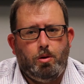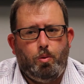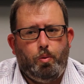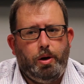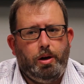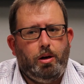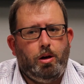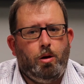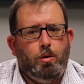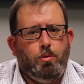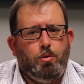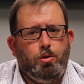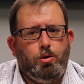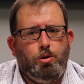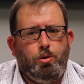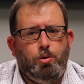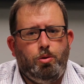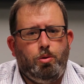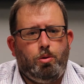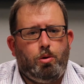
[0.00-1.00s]
We don't
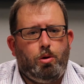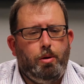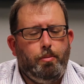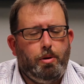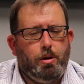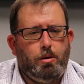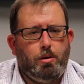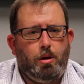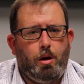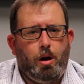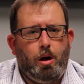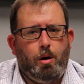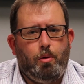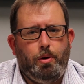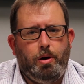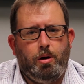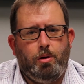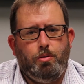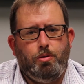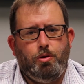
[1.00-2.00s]
do criminal law,
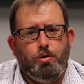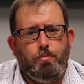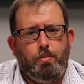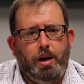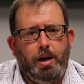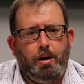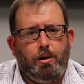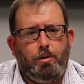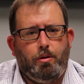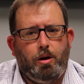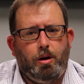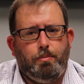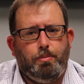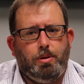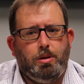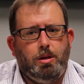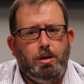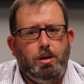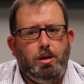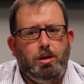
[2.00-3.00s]
we don't do
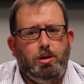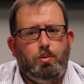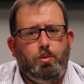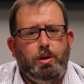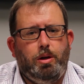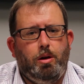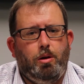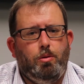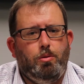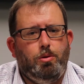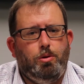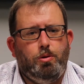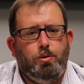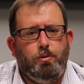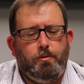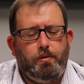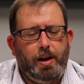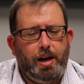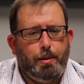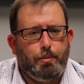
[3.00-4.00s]
bankruptcies, we don't do
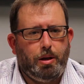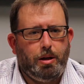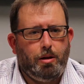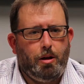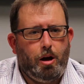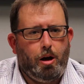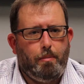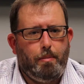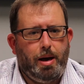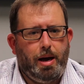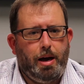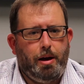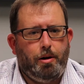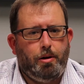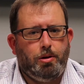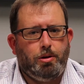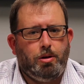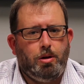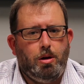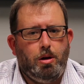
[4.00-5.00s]
family law
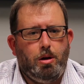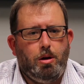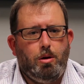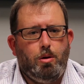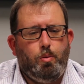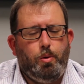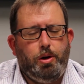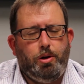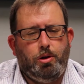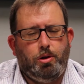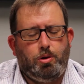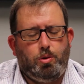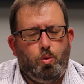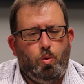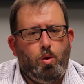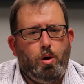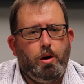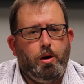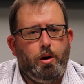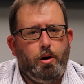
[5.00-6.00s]
matters. We just
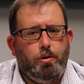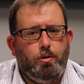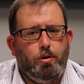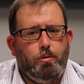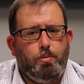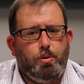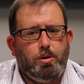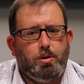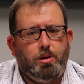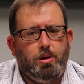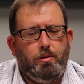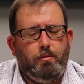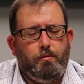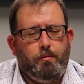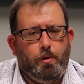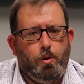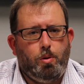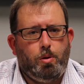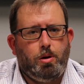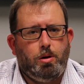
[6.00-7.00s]
100%
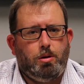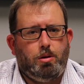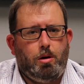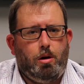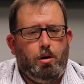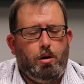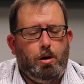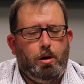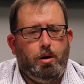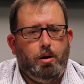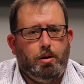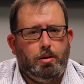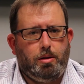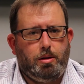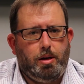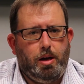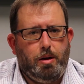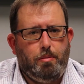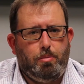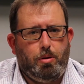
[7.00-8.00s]
focus on
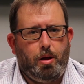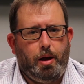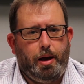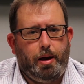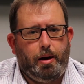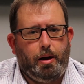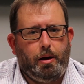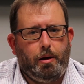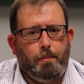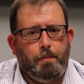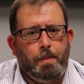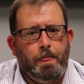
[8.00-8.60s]
estate planning.